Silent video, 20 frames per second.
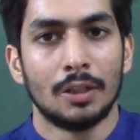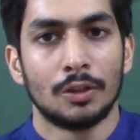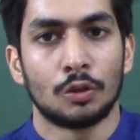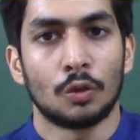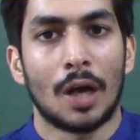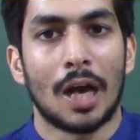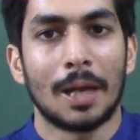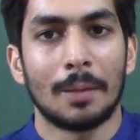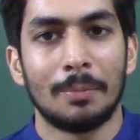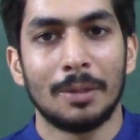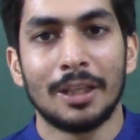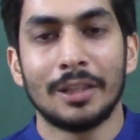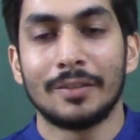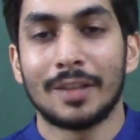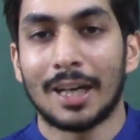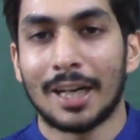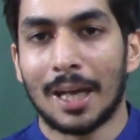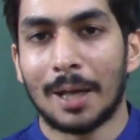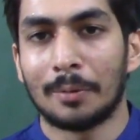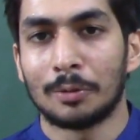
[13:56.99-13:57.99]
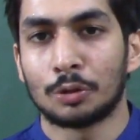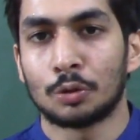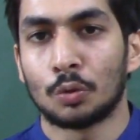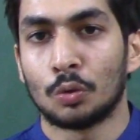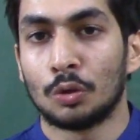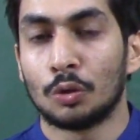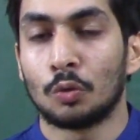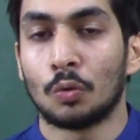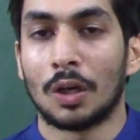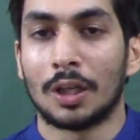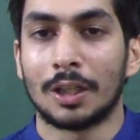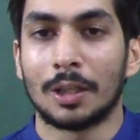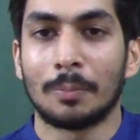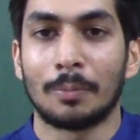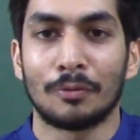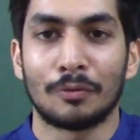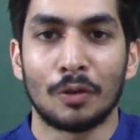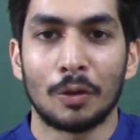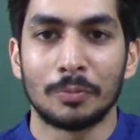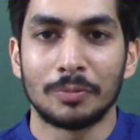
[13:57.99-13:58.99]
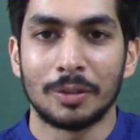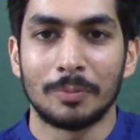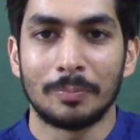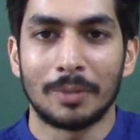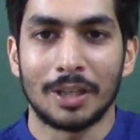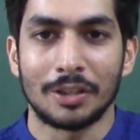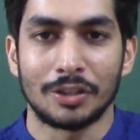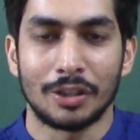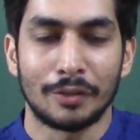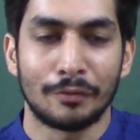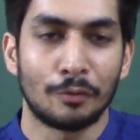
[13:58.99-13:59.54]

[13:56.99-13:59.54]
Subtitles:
So I believe that I am a student who underperforms in pressure.